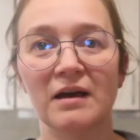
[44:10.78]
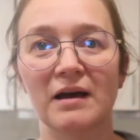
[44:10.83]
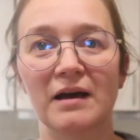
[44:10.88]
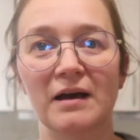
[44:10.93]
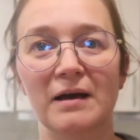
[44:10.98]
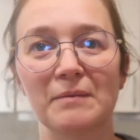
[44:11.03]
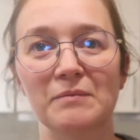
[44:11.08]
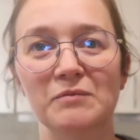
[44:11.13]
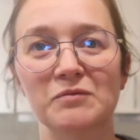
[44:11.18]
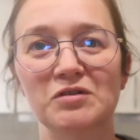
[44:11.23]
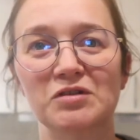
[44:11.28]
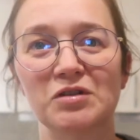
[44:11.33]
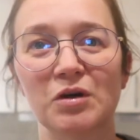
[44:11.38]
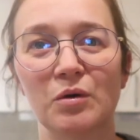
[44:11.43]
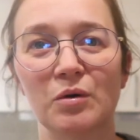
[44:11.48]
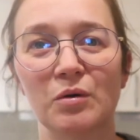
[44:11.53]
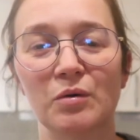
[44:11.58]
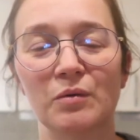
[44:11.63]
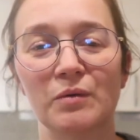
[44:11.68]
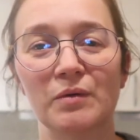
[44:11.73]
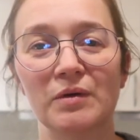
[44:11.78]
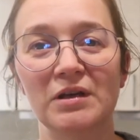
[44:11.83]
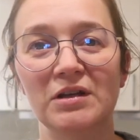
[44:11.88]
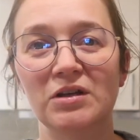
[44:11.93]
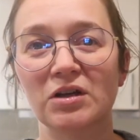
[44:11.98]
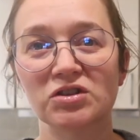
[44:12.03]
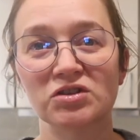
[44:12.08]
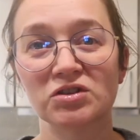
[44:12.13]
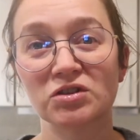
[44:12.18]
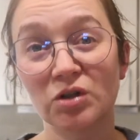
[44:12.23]
Um, so he
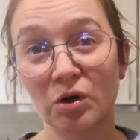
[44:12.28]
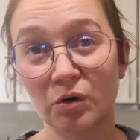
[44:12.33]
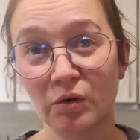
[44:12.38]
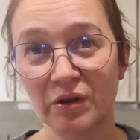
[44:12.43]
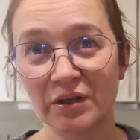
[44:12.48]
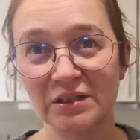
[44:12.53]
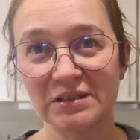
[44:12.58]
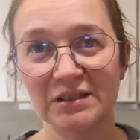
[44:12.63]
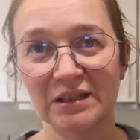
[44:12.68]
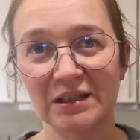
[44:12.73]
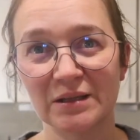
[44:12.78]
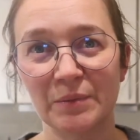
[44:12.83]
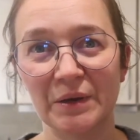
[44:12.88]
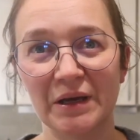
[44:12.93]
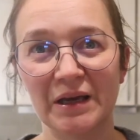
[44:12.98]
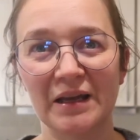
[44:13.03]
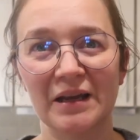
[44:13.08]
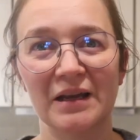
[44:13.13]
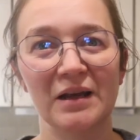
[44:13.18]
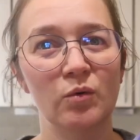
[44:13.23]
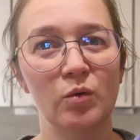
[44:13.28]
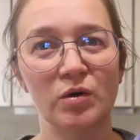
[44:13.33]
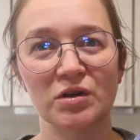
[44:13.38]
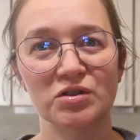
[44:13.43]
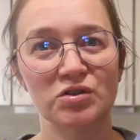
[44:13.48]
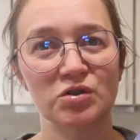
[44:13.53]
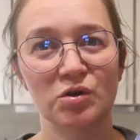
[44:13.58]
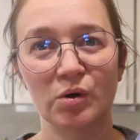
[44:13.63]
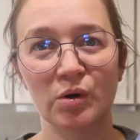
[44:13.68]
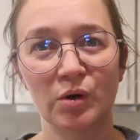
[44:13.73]
doesn't know this in the beginning, what
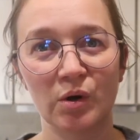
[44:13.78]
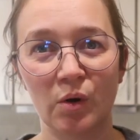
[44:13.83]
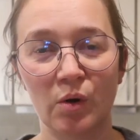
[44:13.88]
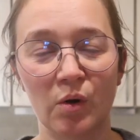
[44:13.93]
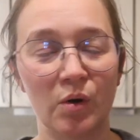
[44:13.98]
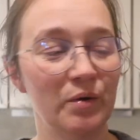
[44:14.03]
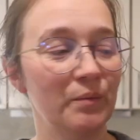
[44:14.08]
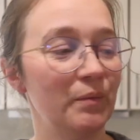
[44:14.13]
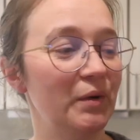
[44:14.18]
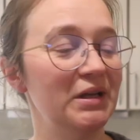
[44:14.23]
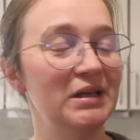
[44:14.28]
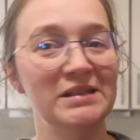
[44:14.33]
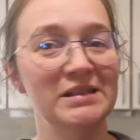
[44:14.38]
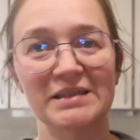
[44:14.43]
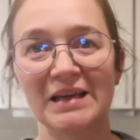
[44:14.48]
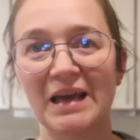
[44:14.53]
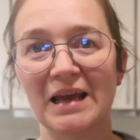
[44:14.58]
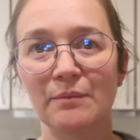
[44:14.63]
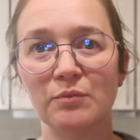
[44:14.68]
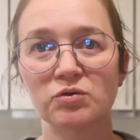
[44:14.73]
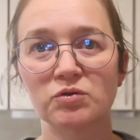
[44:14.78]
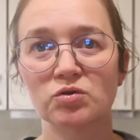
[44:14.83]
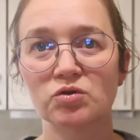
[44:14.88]
is going on, but he's able